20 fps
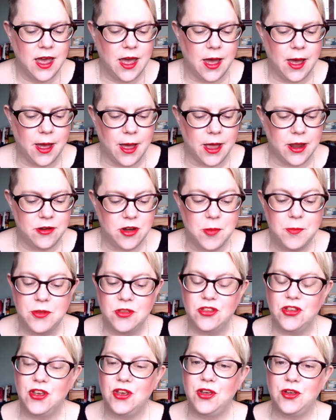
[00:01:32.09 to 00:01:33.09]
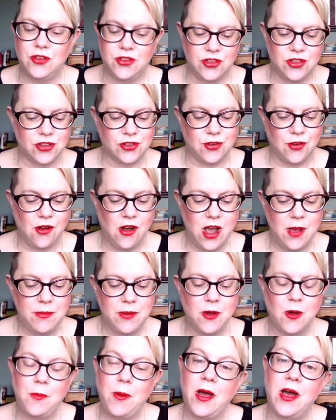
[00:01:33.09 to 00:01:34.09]
Number 2, describe
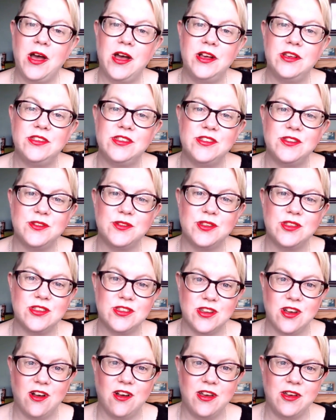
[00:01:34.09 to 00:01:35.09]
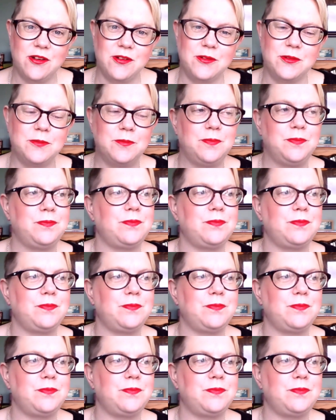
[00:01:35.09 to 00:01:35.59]
your personal style.